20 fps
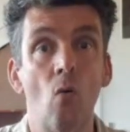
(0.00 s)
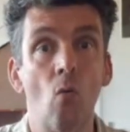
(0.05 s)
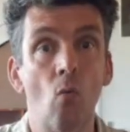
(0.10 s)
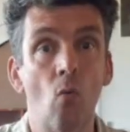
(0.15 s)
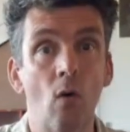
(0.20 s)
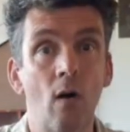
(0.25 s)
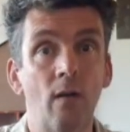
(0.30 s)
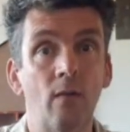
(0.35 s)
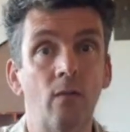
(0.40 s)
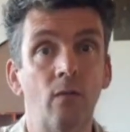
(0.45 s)

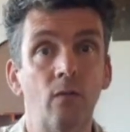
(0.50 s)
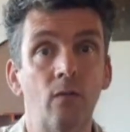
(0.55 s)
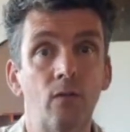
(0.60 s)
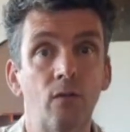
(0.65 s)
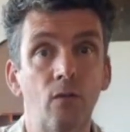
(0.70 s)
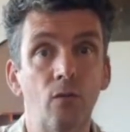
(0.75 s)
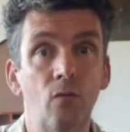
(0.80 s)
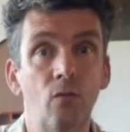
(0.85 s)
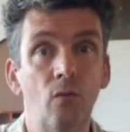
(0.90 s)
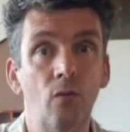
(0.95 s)
1,
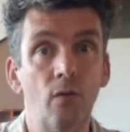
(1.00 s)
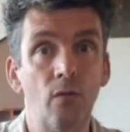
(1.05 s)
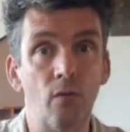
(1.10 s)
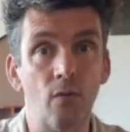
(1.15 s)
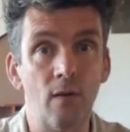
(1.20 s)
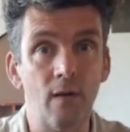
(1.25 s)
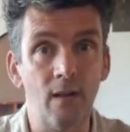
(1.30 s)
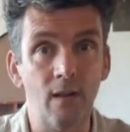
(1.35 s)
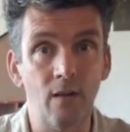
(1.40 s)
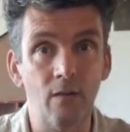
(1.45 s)
2,
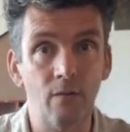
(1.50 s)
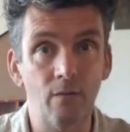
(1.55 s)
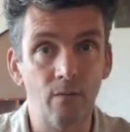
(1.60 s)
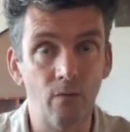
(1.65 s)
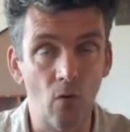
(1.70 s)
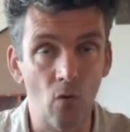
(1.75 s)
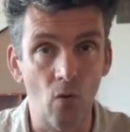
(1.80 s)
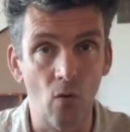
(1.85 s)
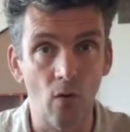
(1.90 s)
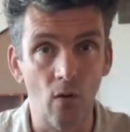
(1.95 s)
3,
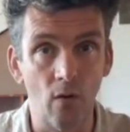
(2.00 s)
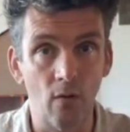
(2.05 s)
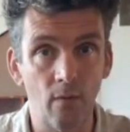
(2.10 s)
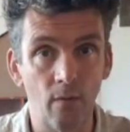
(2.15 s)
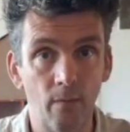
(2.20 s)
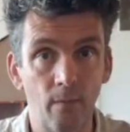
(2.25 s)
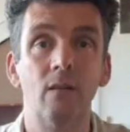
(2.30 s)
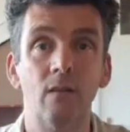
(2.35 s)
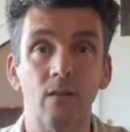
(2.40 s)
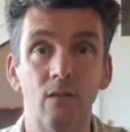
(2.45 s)
4.
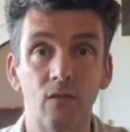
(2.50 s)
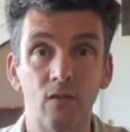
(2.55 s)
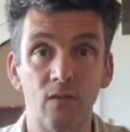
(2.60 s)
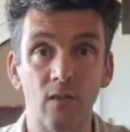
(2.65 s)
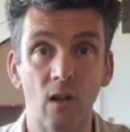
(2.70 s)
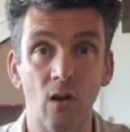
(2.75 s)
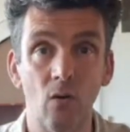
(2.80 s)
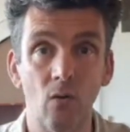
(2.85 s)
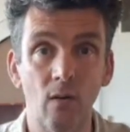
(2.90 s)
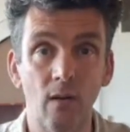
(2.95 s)

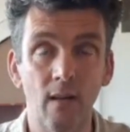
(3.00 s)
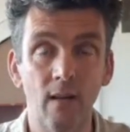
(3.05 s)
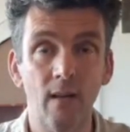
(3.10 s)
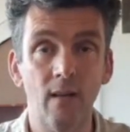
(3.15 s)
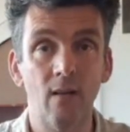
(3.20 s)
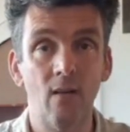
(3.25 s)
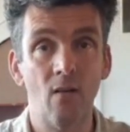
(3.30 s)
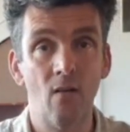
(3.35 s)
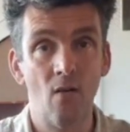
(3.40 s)
Slowly.